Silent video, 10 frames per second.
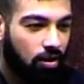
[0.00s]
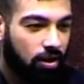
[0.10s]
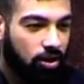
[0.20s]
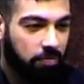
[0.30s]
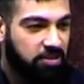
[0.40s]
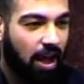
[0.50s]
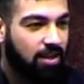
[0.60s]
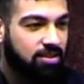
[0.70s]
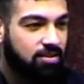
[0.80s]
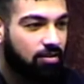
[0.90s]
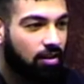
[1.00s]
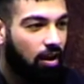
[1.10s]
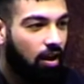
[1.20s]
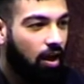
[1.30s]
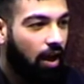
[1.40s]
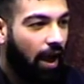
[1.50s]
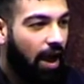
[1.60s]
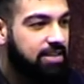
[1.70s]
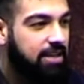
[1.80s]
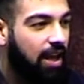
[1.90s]
They're obsessed.
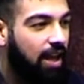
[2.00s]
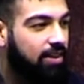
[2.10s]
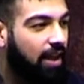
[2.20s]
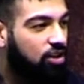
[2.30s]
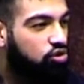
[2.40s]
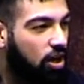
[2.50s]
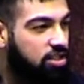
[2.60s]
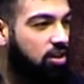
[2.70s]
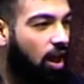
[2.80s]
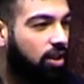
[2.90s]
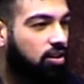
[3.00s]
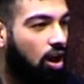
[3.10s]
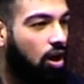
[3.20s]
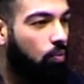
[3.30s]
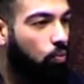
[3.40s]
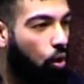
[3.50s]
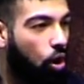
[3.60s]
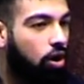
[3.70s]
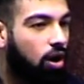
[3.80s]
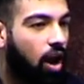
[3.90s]
As in, they'll dress like them,
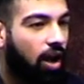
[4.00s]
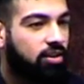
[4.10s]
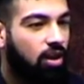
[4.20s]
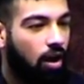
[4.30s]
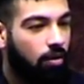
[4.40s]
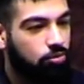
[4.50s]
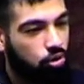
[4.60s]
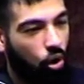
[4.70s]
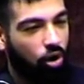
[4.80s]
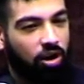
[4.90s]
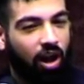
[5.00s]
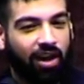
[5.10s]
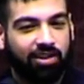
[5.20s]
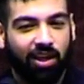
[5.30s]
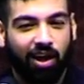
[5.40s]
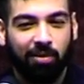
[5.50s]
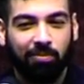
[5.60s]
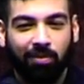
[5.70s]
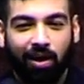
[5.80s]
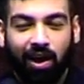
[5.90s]
walk like them, talk like
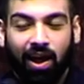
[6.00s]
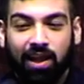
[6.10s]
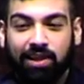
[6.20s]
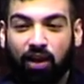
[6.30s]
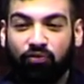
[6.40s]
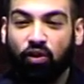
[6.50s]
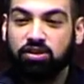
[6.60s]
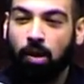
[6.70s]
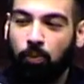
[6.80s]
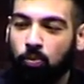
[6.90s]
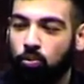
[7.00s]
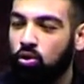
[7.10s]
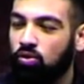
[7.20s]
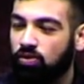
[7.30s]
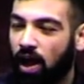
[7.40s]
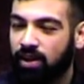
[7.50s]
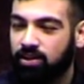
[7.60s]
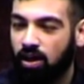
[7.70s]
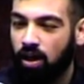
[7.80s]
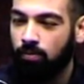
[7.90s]
them. They, for example, move like
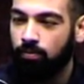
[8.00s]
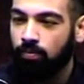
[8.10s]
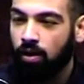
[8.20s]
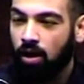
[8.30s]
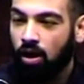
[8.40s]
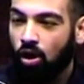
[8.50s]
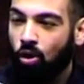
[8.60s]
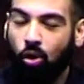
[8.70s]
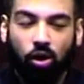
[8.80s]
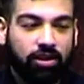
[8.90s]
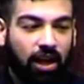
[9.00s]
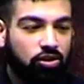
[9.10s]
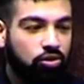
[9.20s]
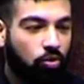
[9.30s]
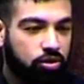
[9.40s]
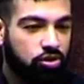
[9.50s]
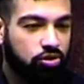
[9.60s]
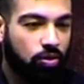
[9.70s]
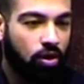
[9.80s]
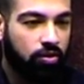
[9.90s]
them. All they do, what are you
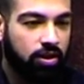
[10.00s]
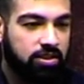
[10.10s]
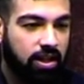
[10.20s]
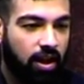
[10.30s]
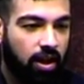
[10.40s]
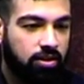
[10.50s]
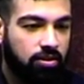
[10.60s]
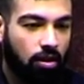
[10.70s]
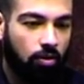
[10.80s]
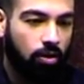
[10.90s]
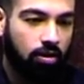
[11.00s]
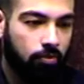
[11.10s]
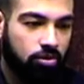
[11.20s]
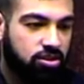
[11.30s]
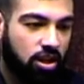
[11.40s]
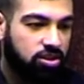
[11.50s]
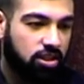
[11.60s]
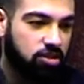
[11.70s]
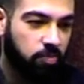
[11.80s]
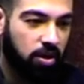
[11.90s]
doing on the internet? Yeah, well, I'm researching
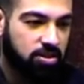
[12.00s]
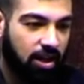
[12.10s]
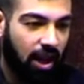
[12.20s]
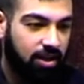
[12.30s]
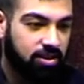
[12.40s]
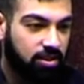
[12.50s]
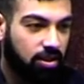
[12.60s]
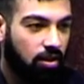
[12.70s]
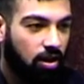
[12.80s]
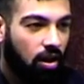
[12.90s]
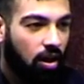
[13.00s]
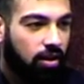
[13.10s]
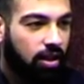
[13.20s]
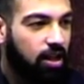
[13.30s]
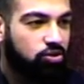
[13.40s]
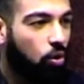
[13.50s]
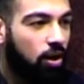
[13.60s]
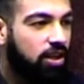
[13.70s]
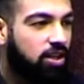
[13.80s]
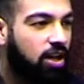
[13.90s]
this personality. Now, that's all
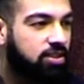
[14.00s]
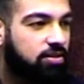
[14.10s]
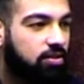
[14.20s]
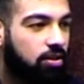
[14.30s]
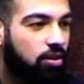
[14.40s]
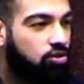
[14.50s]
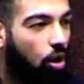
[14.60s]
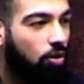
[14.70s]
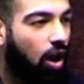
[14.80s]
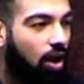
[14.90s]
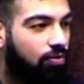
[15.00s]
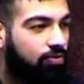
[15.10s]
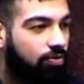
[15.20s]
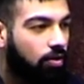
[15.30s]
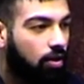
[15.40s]
he does in his whole life.